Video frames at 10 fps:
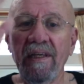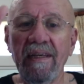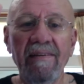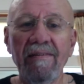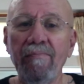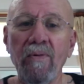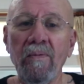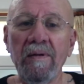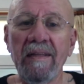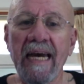it's the
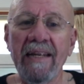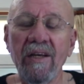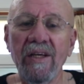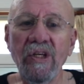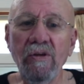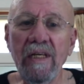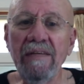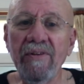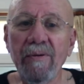moment that you leave your